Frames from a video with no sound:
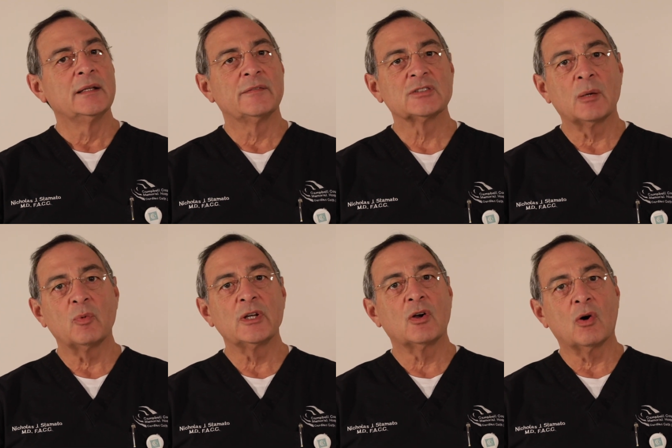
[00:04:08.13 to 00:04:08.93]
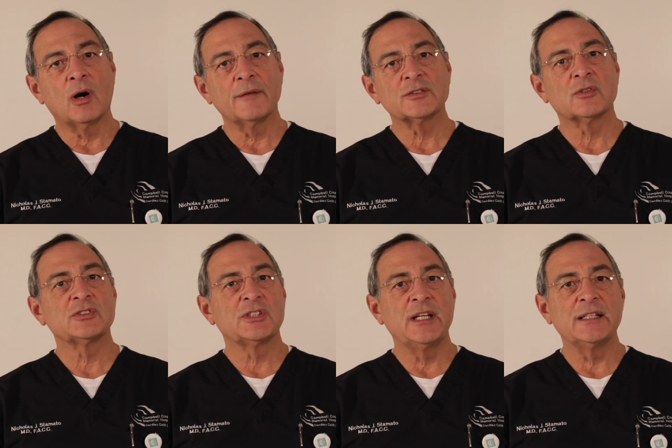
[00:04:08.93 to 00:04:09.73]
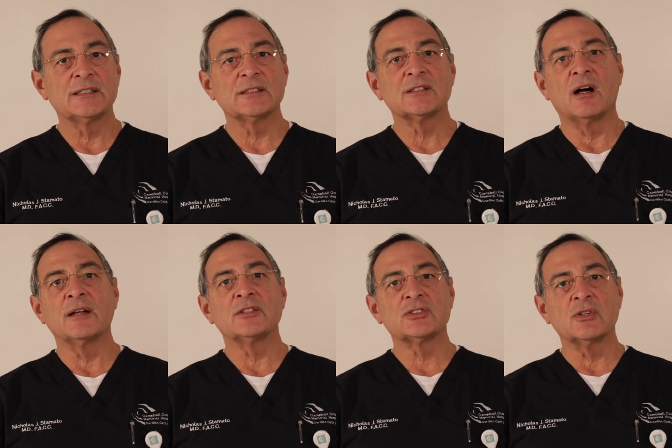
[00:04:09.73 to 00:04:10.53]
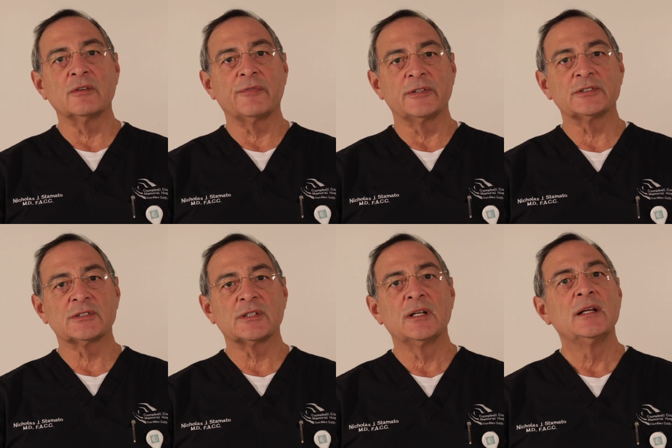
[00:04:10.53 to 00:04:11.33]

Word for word: If someone coughs or sneezes on a surface